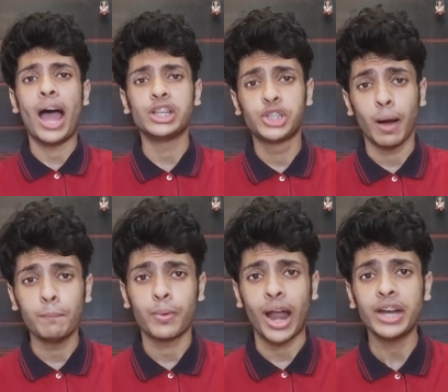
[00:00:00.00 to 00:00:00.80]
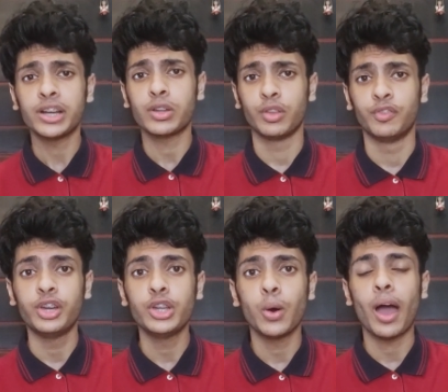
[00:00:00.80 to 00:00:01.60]
I jump right into the
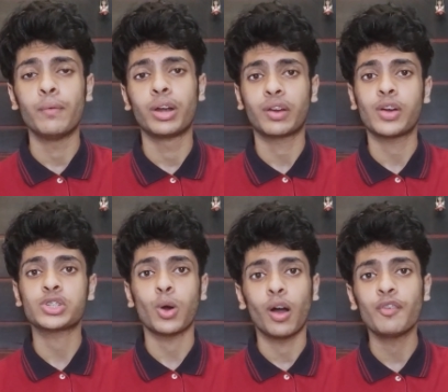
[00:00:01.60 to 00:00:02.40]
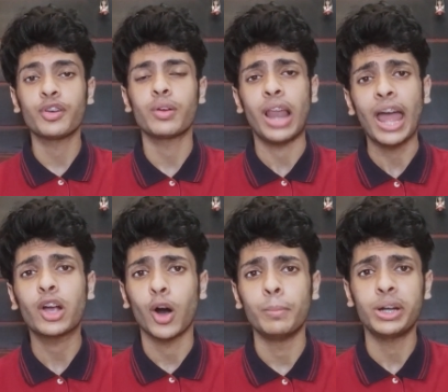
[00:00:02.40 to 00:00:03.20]
video, I would request all of you to
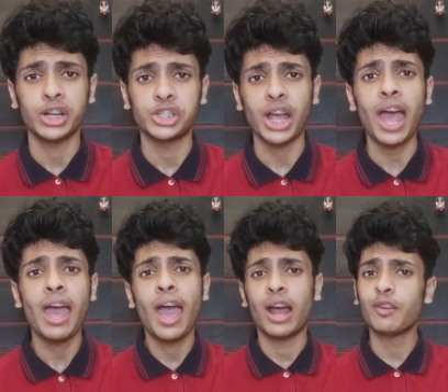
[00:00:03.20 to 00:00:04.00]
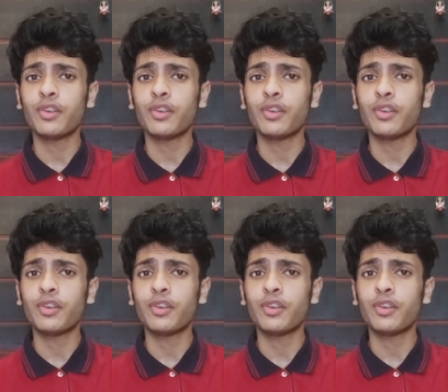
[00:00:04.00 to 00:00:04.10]
like, comment and share, and